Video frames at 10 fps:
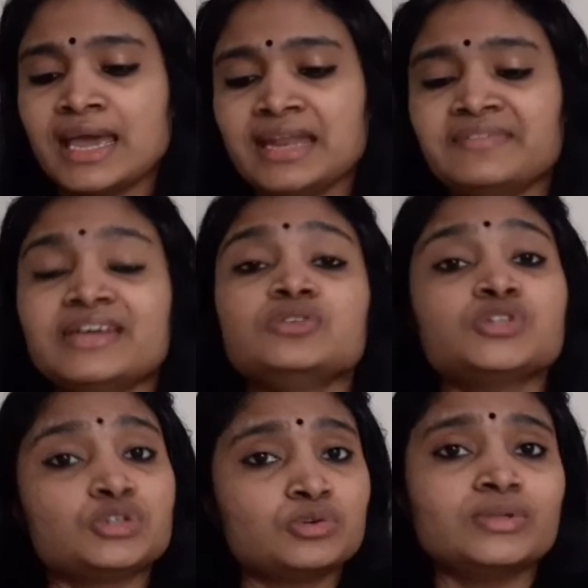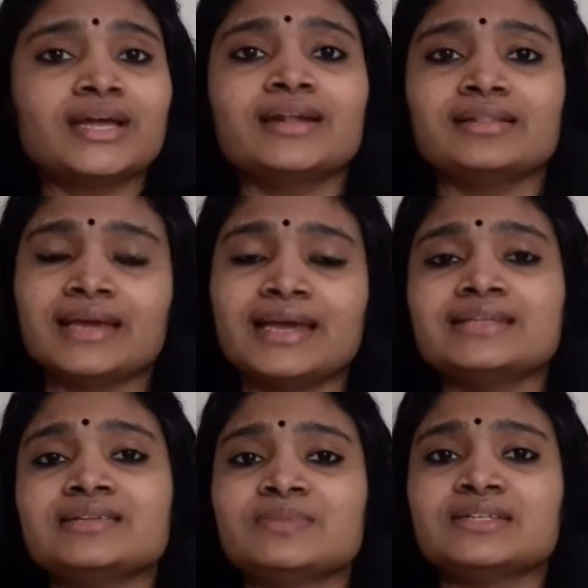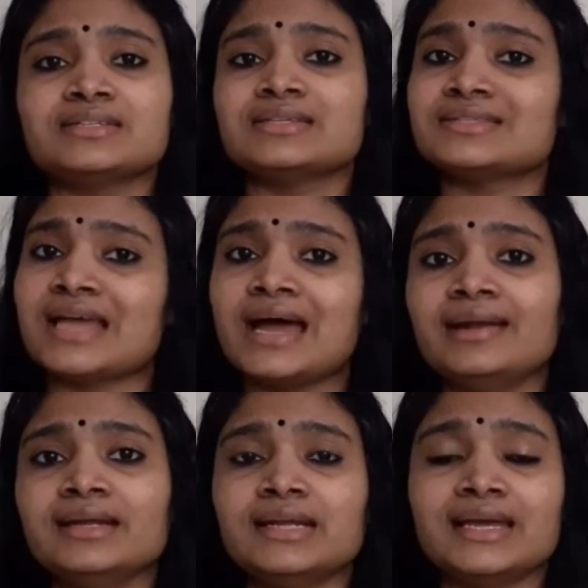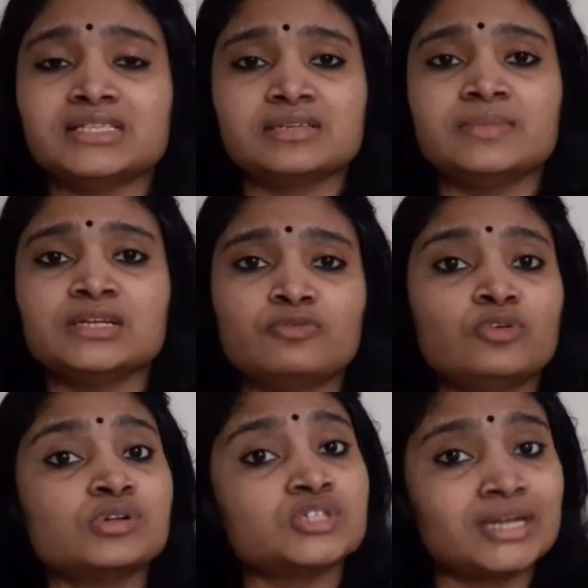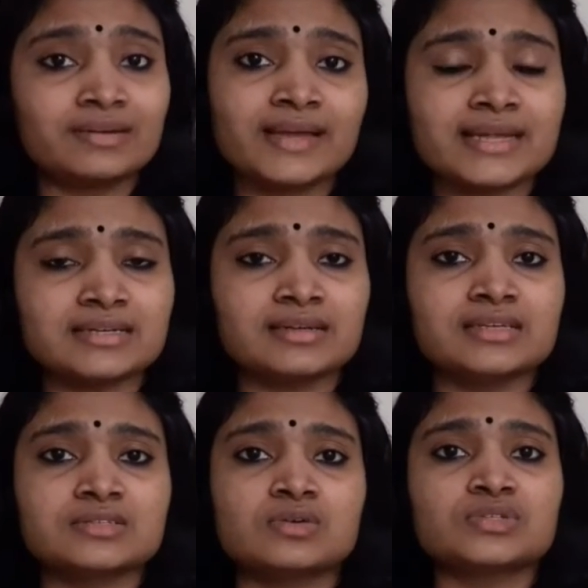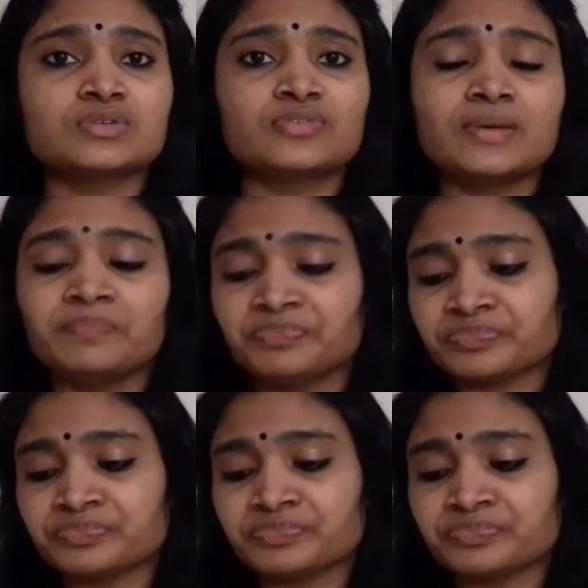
Anyway, you should know that the age limit, the standard age limit for general category is also from